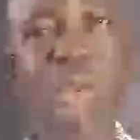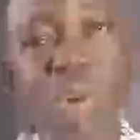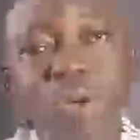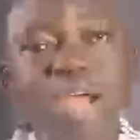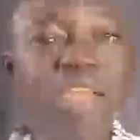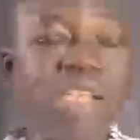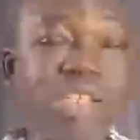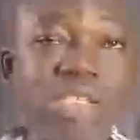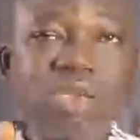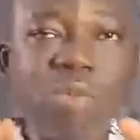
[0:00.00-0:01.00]
Number one
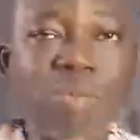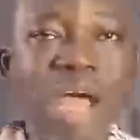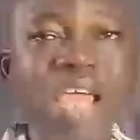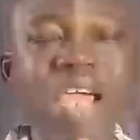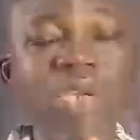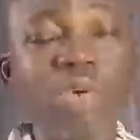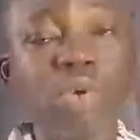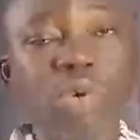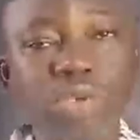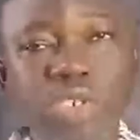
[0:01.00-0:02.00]
is to buy and
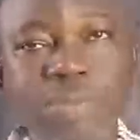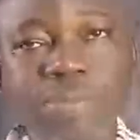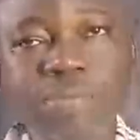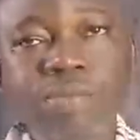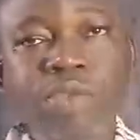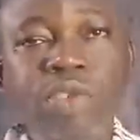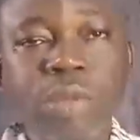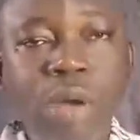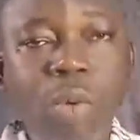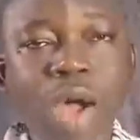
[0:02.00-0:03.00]
hold.
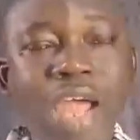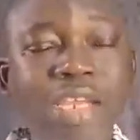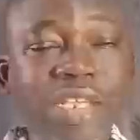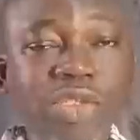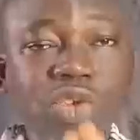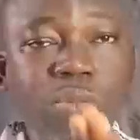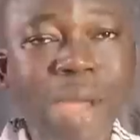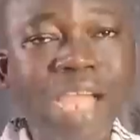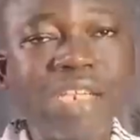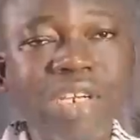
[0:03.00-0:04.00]
Number one is to
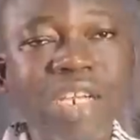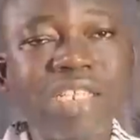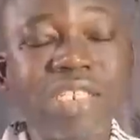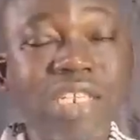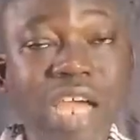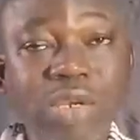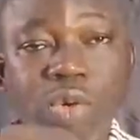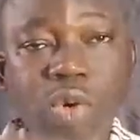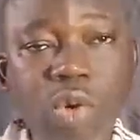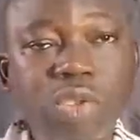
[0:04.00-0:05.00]
buy the real estate and
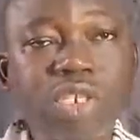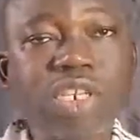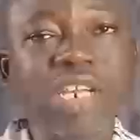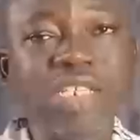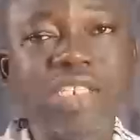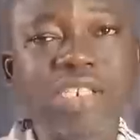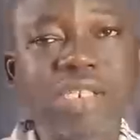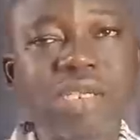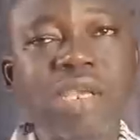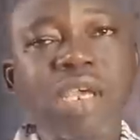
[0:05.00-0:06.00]
to hold the real
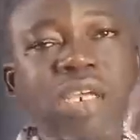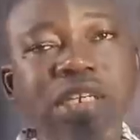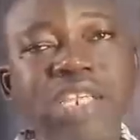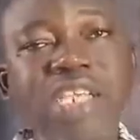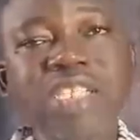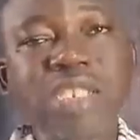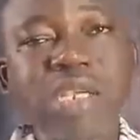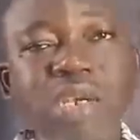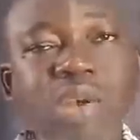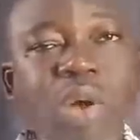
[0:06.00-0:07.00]
estate. This
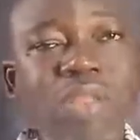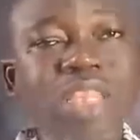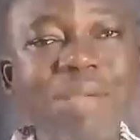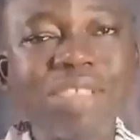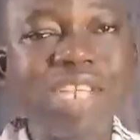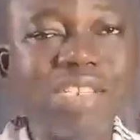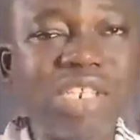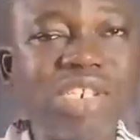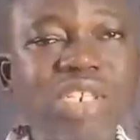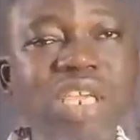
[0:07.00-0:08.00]
long-term
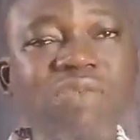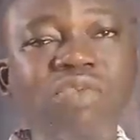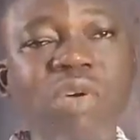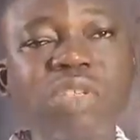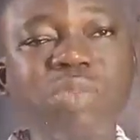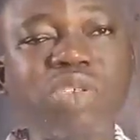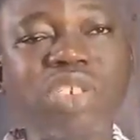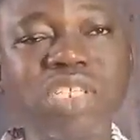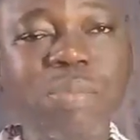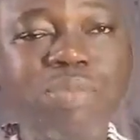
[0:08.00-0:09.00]
strategy involves
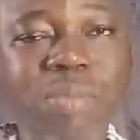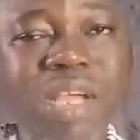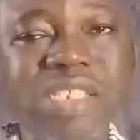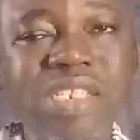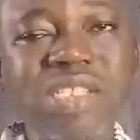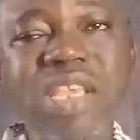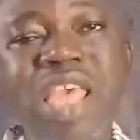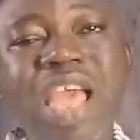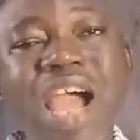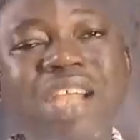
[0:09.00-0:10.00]
purchasing properties
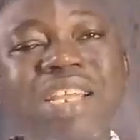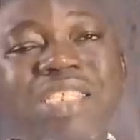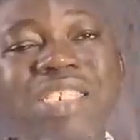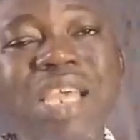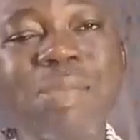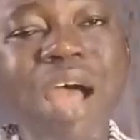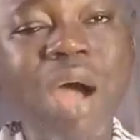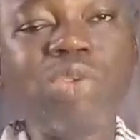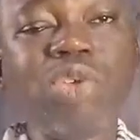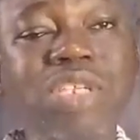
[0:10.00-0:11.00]
and renting them
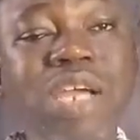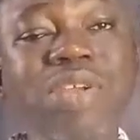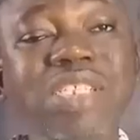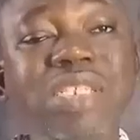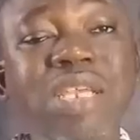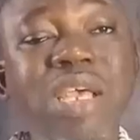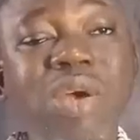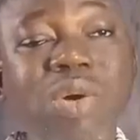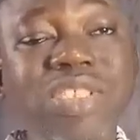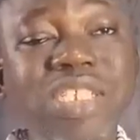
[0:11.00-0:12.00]
out to generate
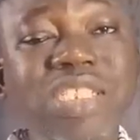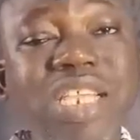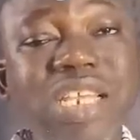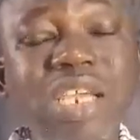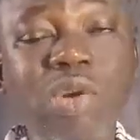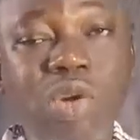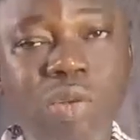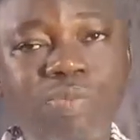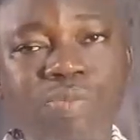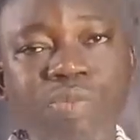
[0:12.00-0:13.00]
consistent
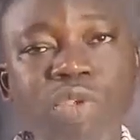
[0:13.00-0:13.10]
income.